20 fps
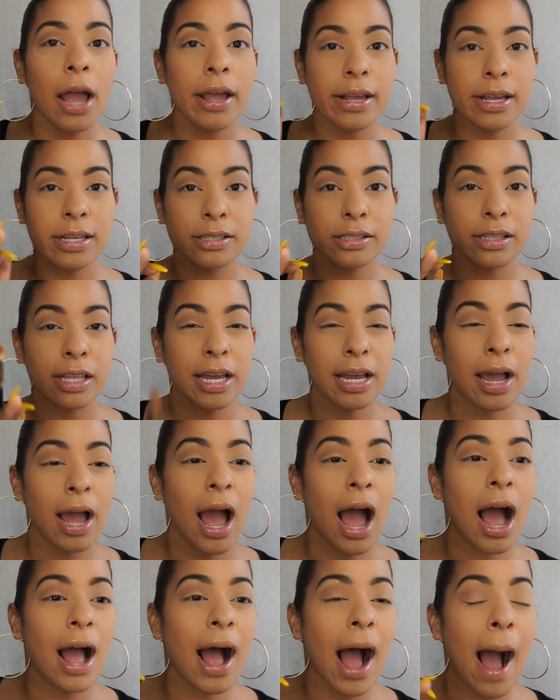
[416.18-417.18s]
here's the thing,
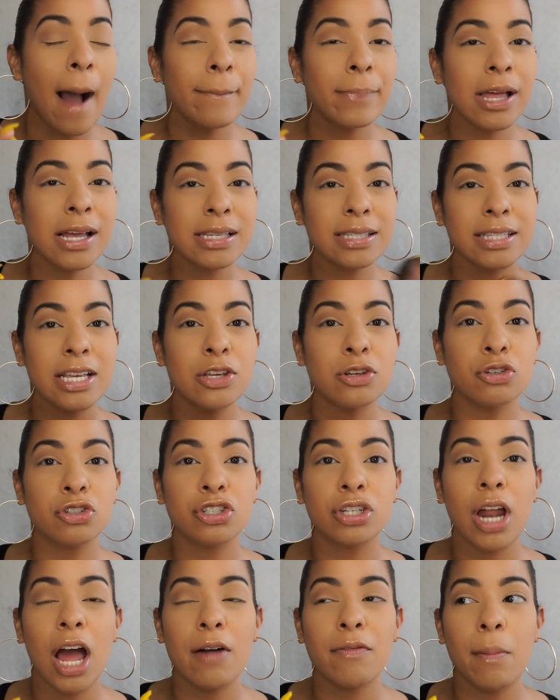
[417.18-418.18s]
I'm not saying you
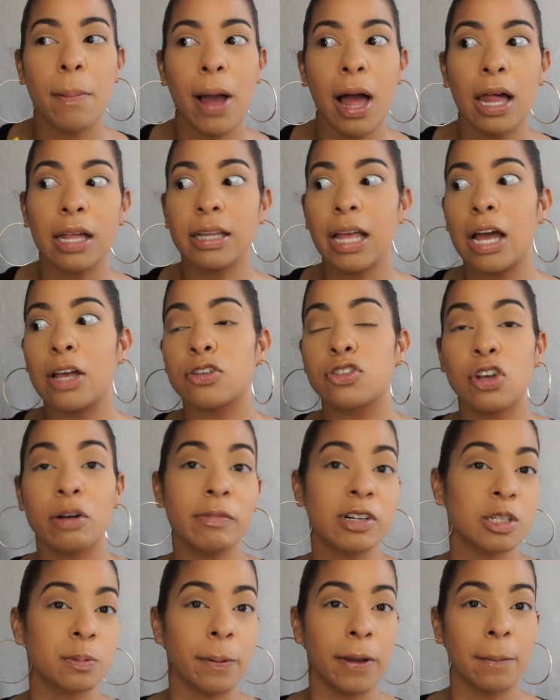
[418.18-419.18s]
should have a palette that has so
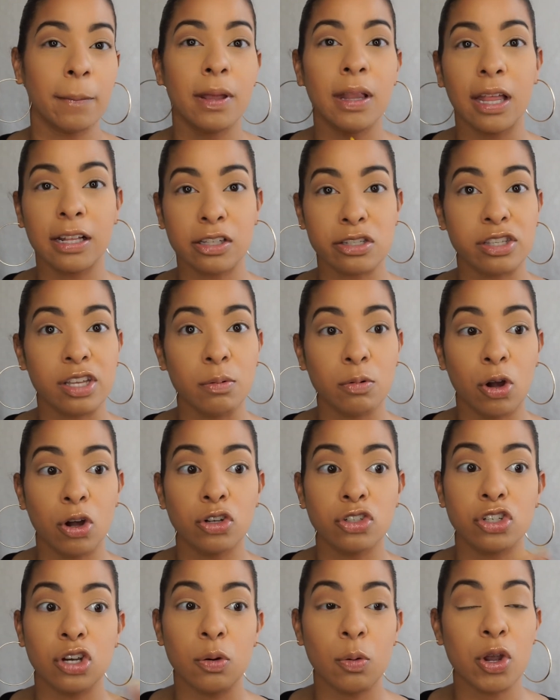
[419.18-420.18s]
much pigment like the
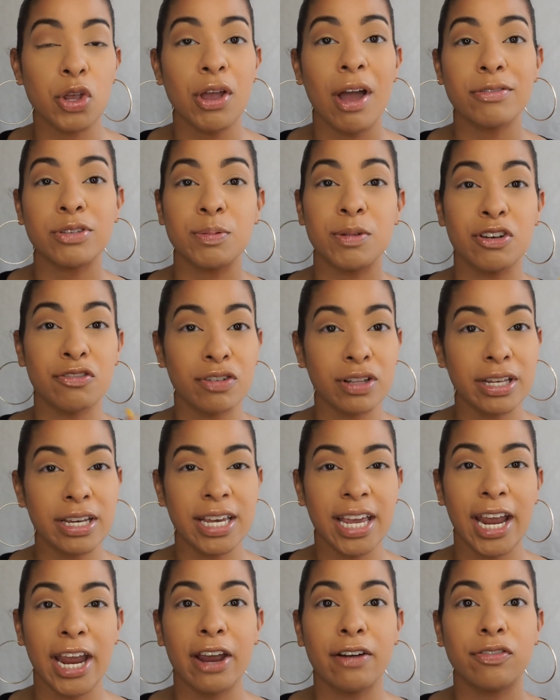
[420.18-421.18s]
Subculture where you have to be really
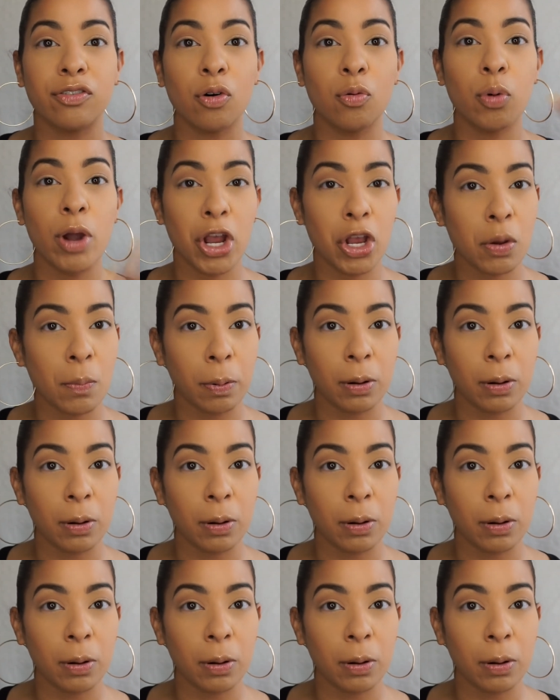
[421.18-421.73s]
careful where you